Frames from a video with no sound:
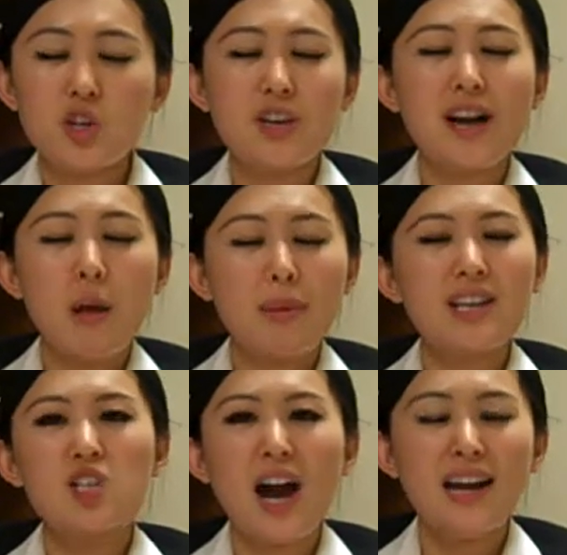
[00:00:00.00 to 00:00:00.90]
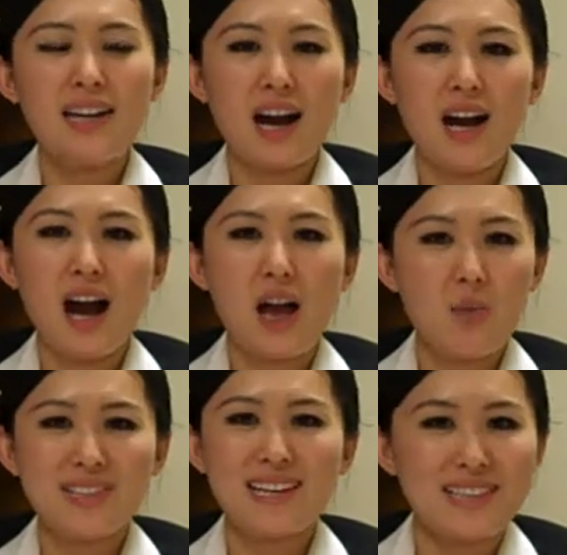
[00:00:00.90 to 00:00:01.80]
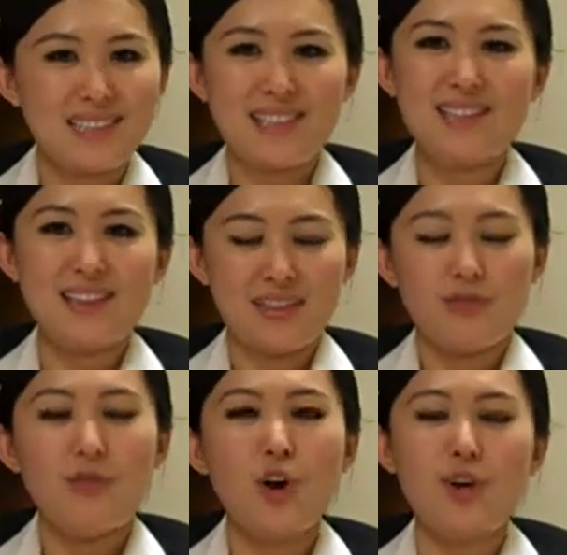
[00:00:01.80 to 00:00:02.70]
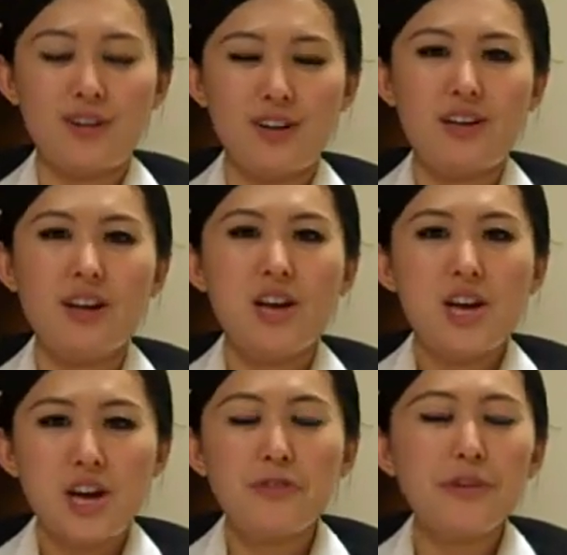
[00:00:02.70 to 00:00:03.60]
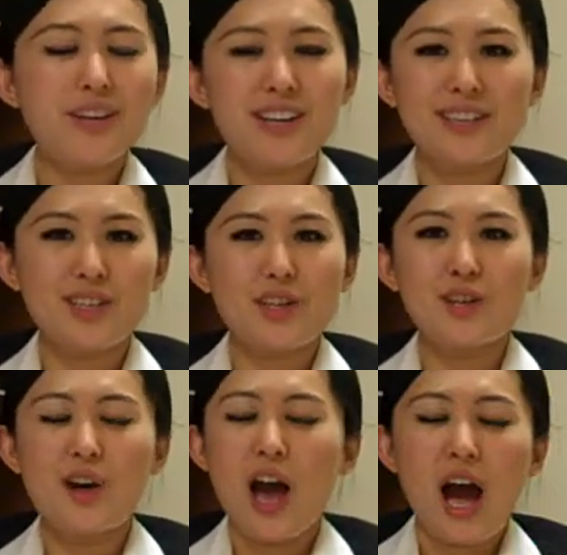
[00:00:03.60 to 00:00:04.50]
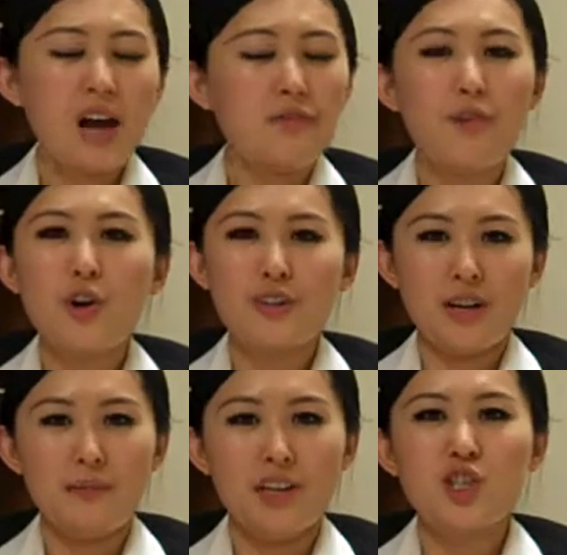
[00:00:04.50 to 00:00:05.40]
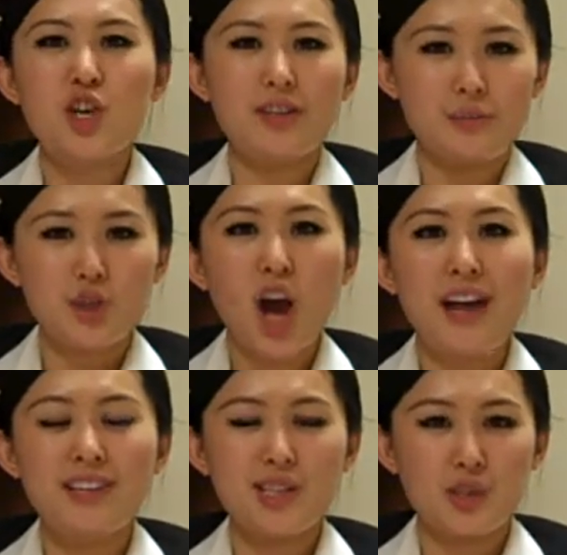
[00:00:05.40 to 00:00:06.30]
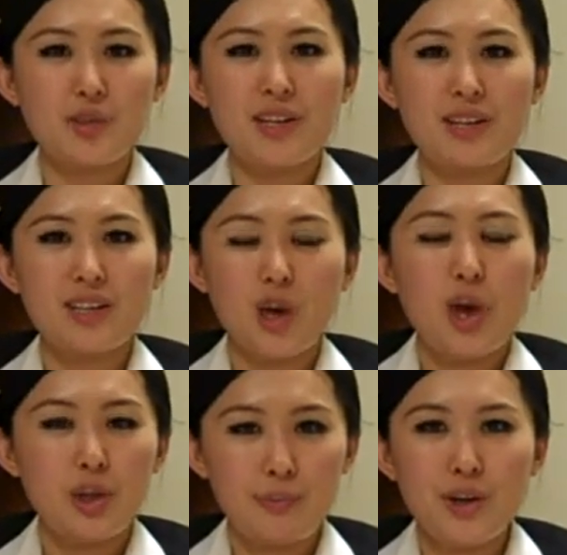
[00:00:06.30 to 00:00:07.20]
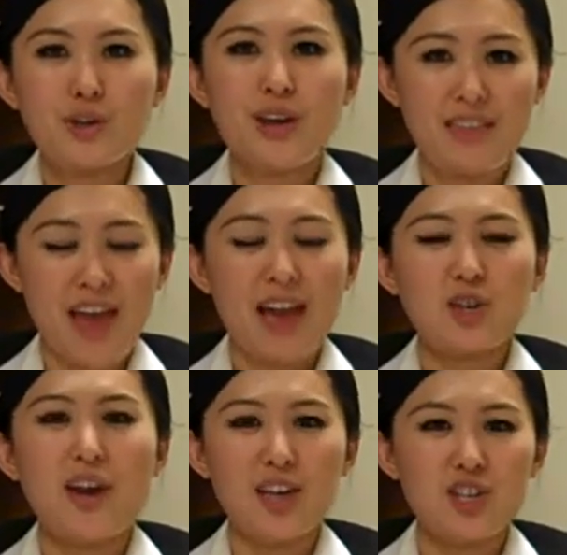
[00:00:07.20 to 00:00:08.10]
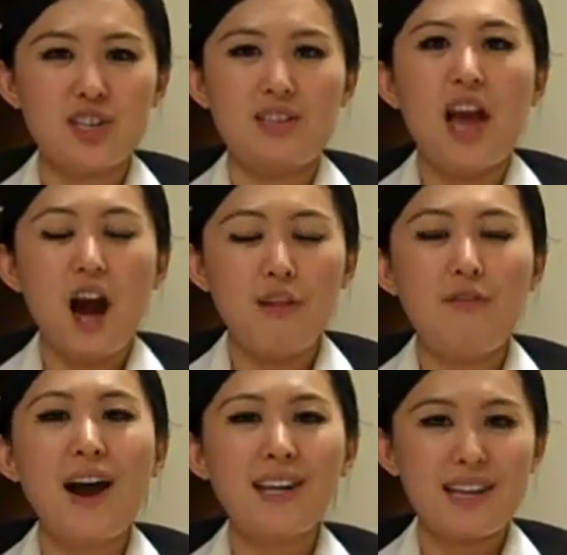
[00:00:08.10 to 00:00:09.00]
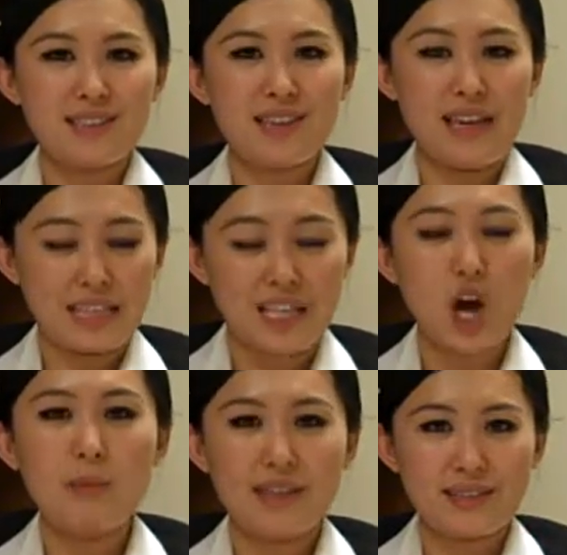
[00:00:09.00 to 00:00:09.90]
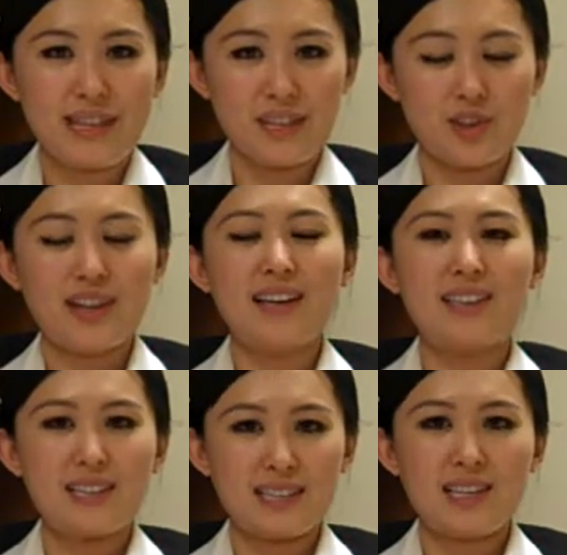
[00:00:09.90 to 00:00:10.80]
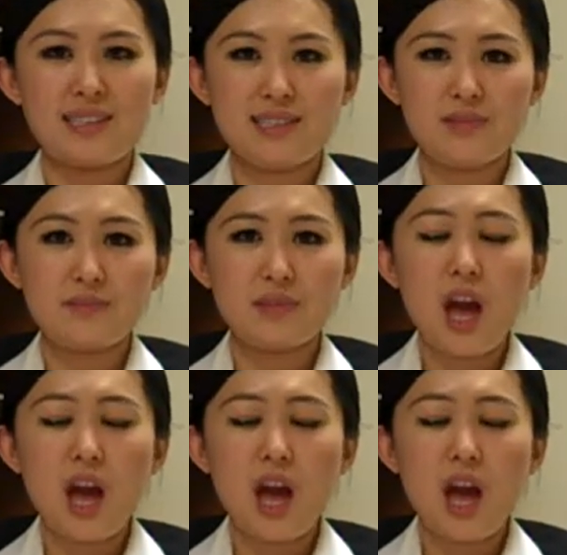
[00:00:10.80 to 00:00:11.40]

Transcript: Growing up in China, I was considered an follower. A few years ago, I followed a majority of Chinese students to pursue an education on finance and economics in the United States.